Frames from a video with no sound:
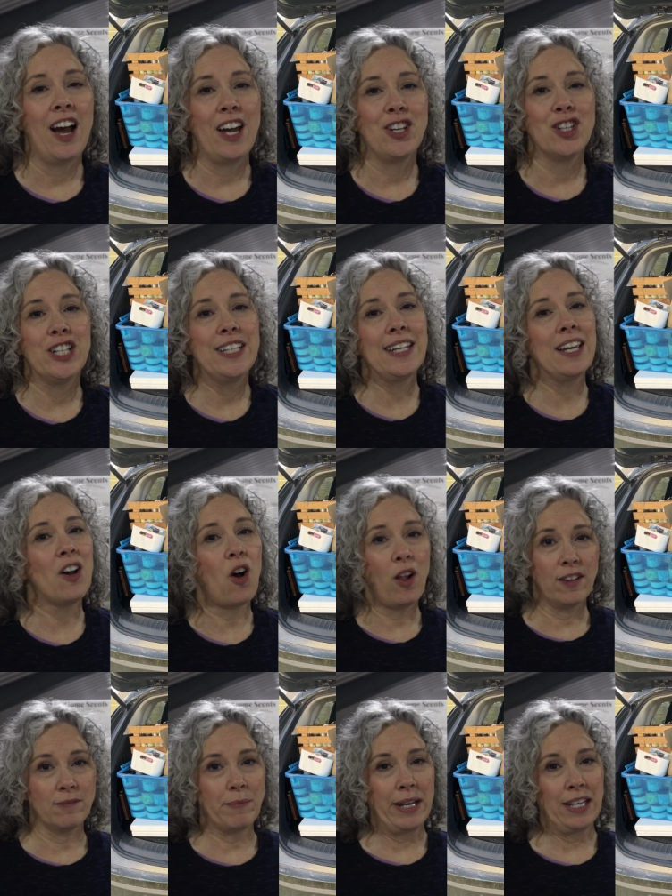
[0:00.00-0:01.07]
I couldn't get
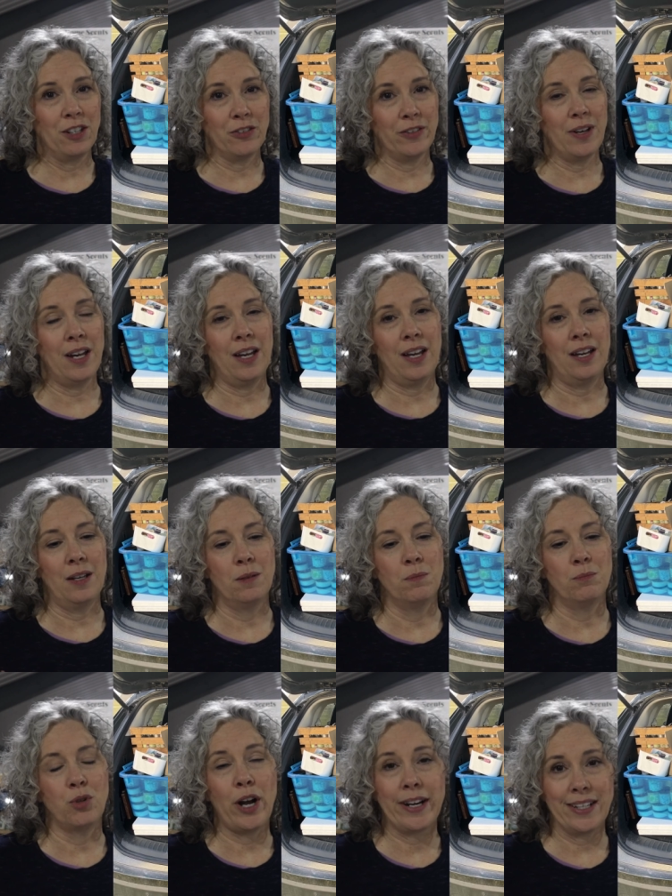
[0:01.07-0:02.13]
all of my uh,
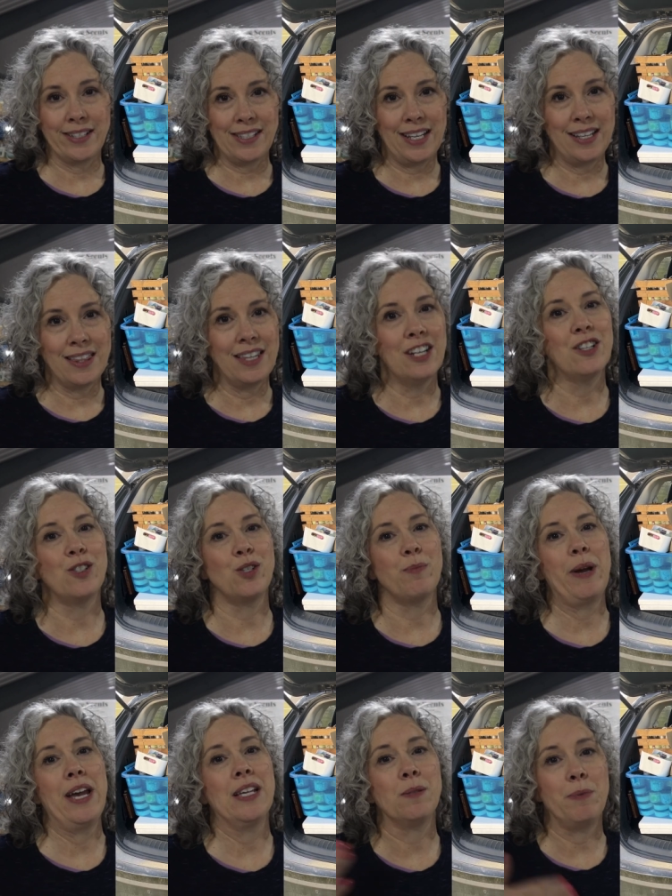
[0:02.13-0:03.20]
products in there so
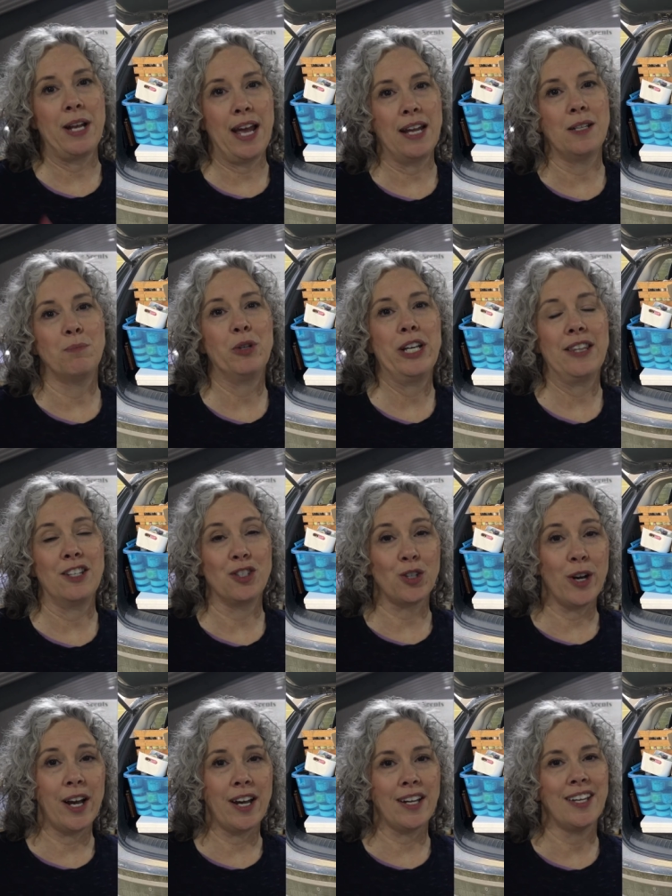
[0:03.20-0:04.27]
my husband had to bring the
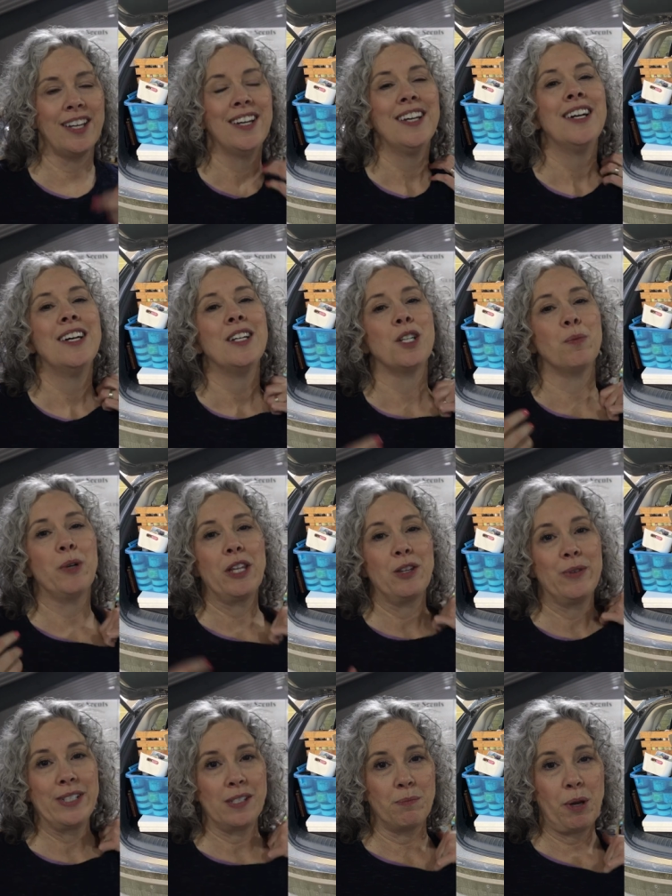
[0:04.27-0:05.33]
truck to bring
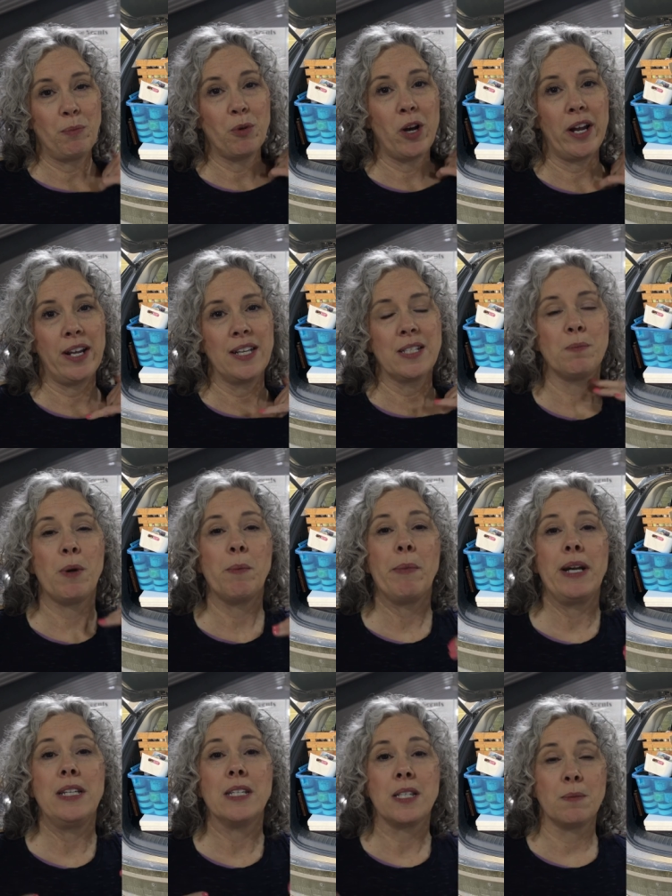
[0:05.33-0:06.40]
the rest of my products, but
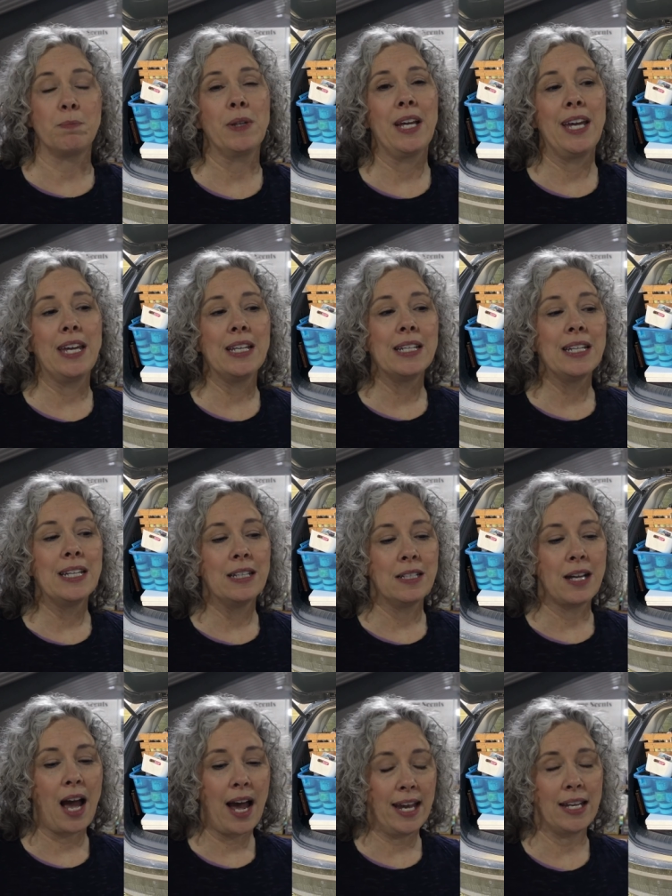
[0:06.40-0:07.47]
my display
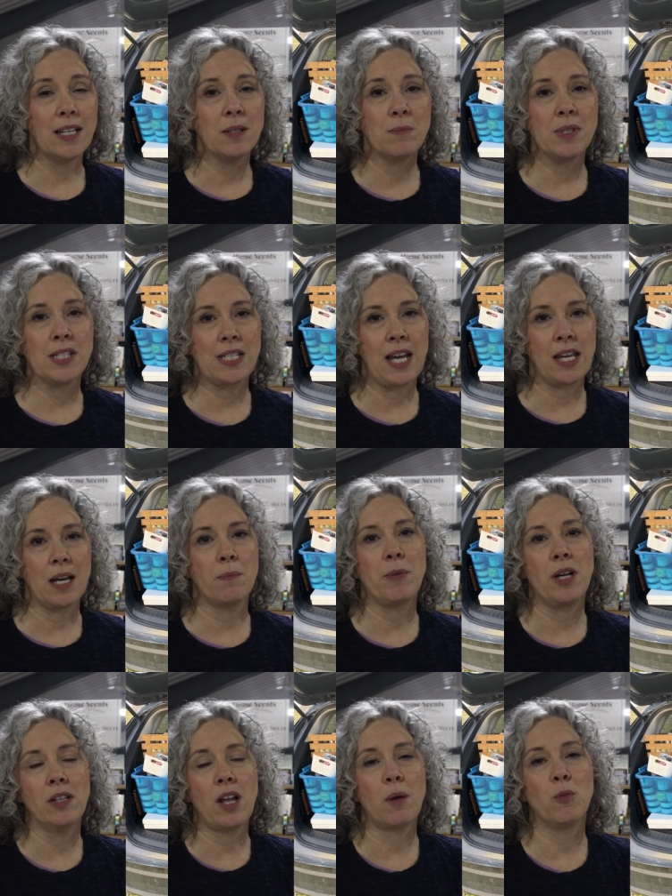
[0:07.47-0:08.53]
items take up
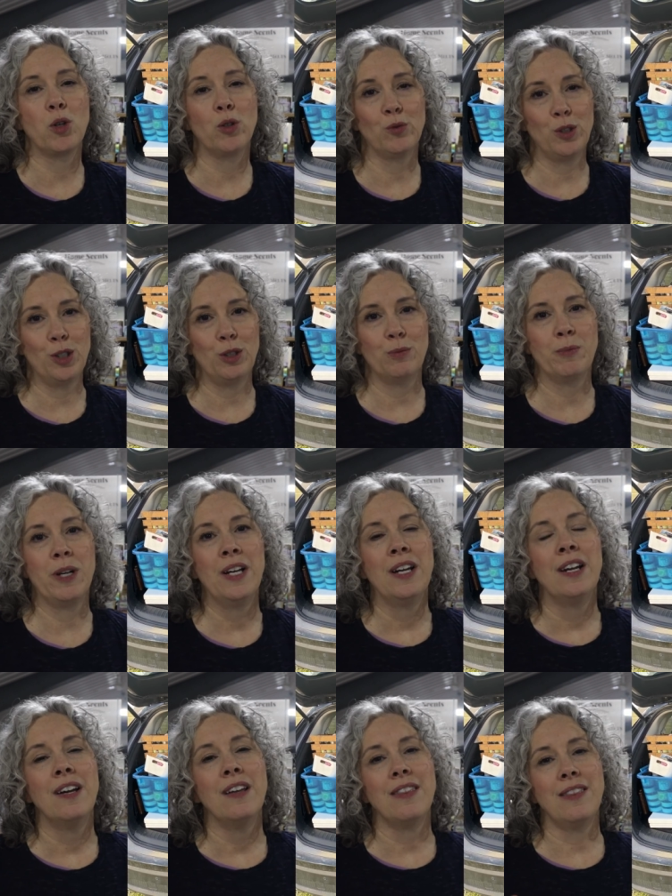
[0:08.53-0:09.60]
a lot more room
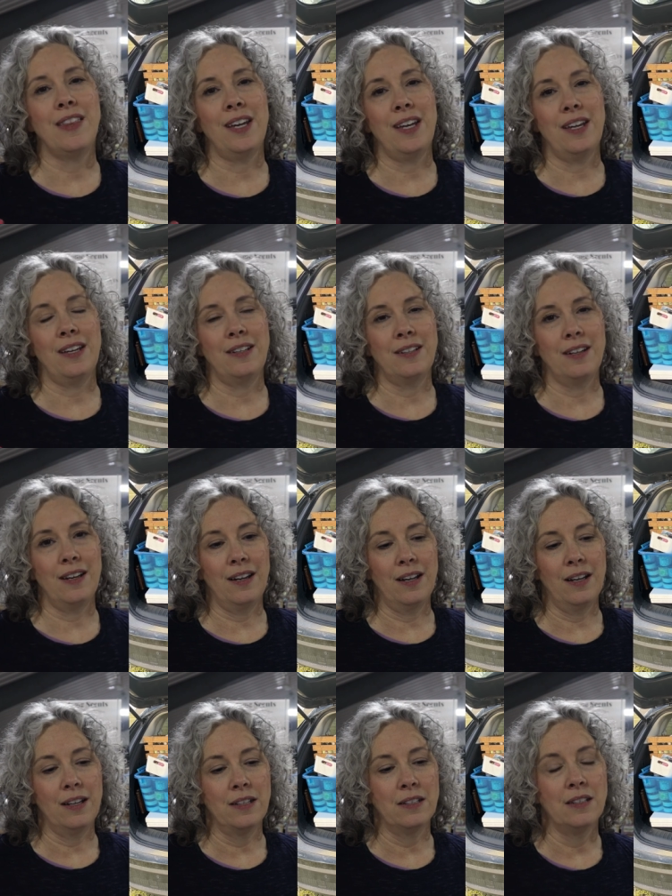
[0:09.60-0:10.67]
than
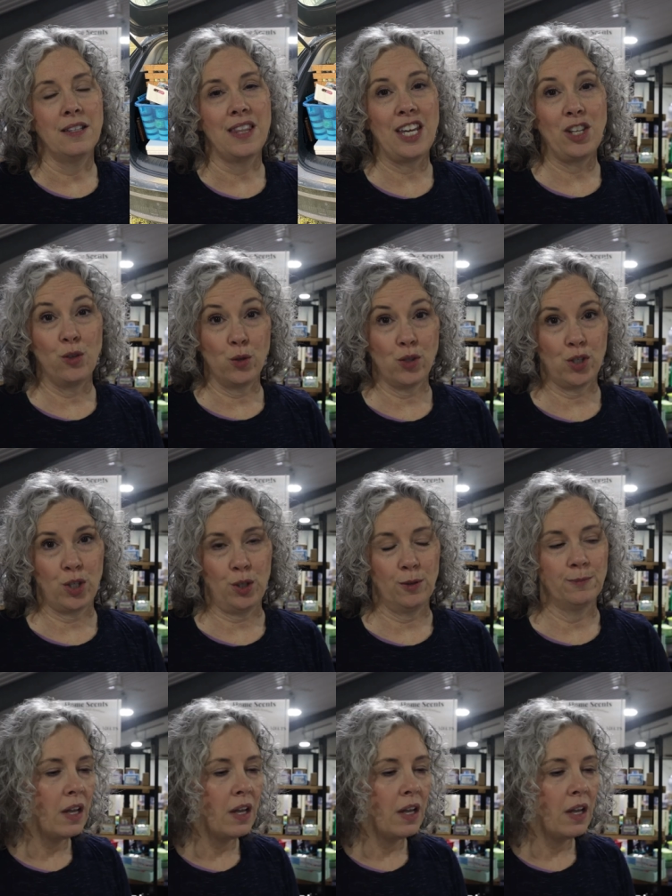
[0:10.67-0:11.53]
uh, they used to.